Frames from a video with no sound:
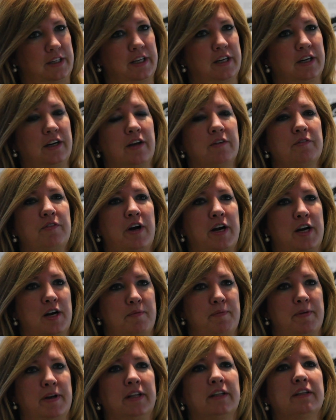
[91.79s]
in an
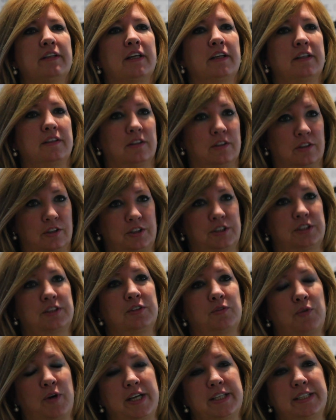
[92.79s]
environment that looks
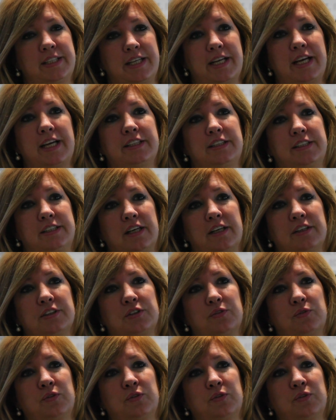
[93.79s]
the way today's does,